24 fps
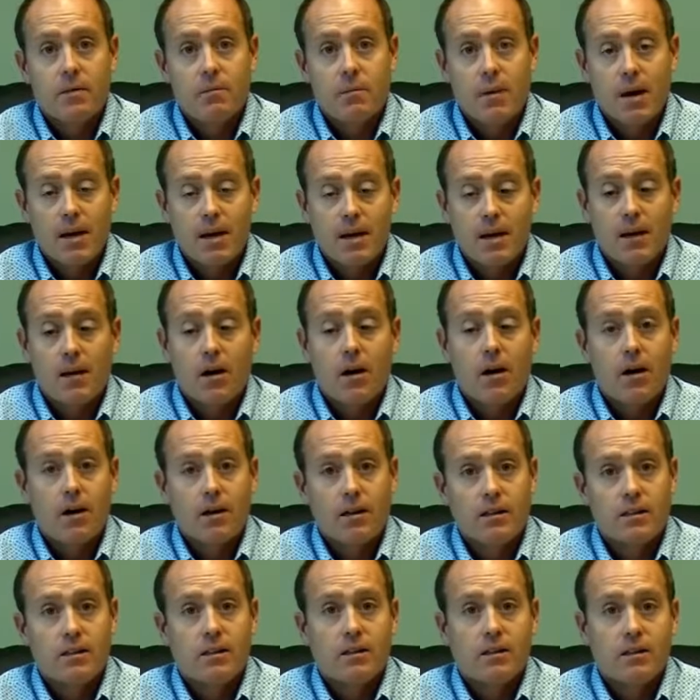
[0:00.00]
make an
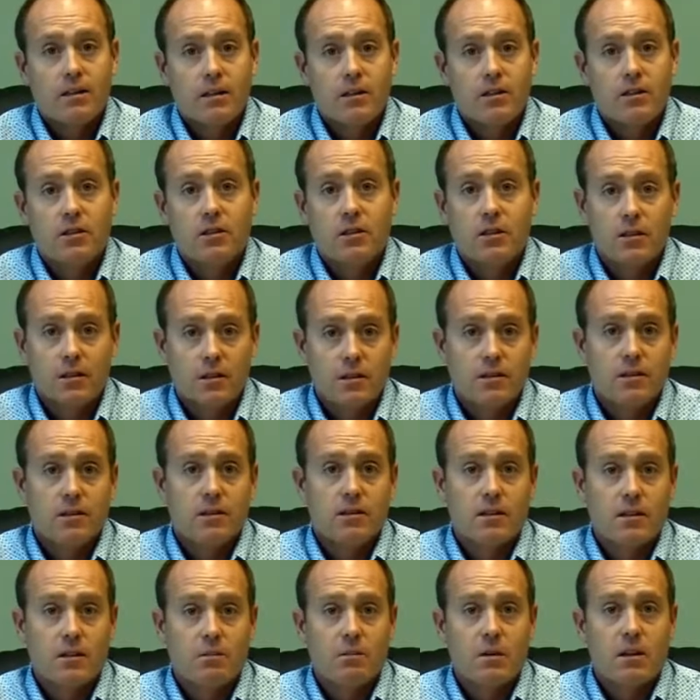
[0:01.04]
honest decision that this
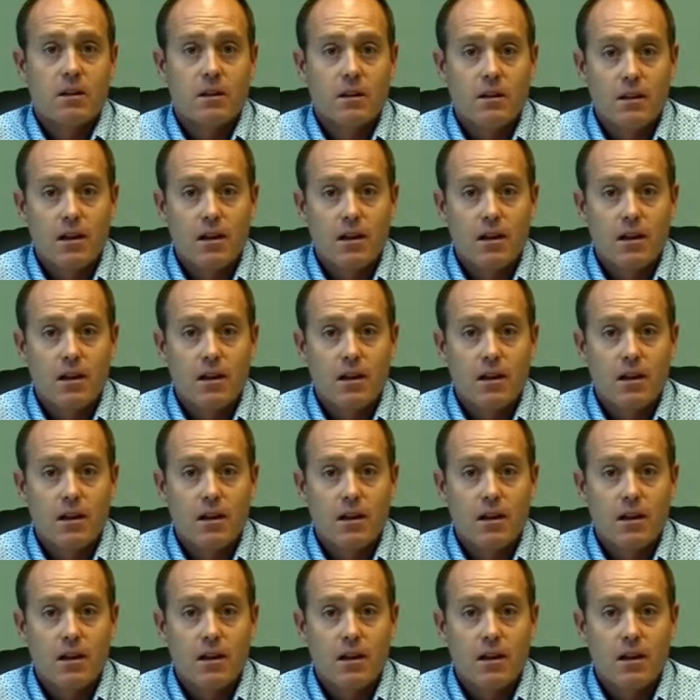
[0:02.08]
is something